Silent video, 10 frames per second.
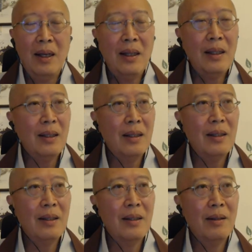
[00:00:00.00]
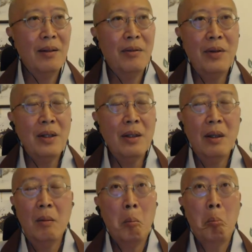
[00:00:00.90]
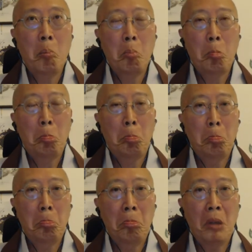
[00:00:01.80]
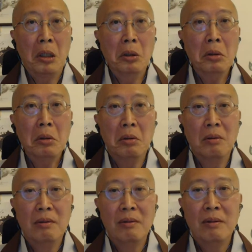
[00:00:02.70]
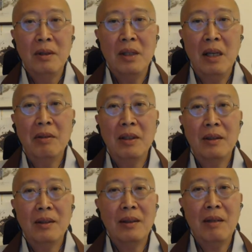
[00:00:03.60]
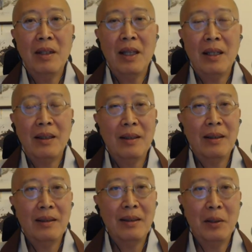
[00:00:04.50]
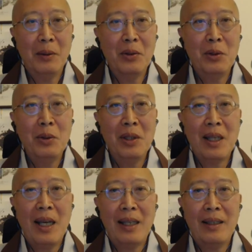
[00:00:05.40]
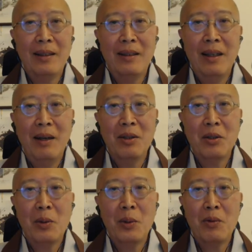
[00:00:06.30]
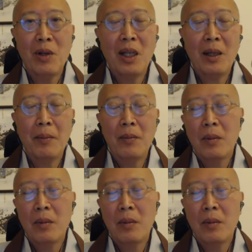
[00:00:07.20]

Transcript: And then her friend, I don't know, never had, I was too scared. I was just always running.